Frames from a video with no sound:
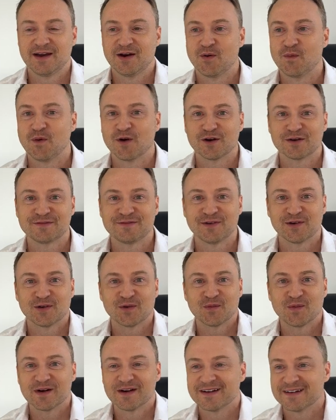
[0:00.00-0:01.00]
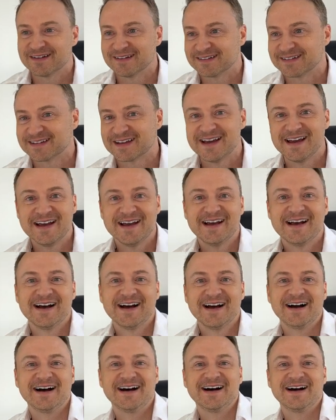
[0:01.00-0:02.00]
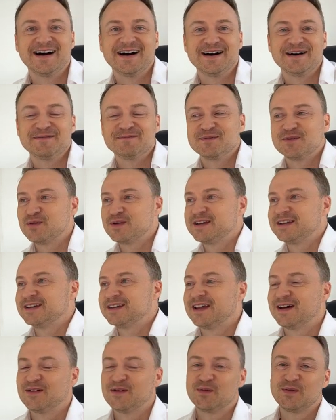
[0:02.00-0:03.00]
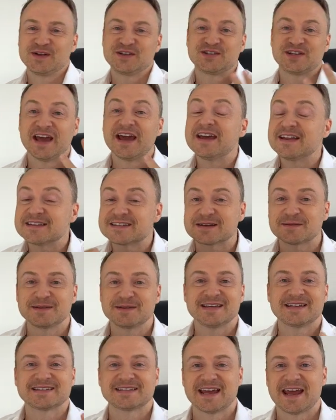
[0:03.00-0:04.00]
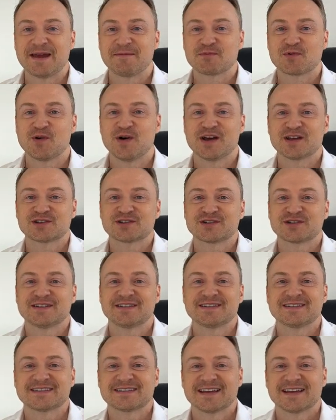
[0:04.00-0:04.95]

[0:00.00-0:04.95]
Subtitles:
word for word. We change some of the exam questions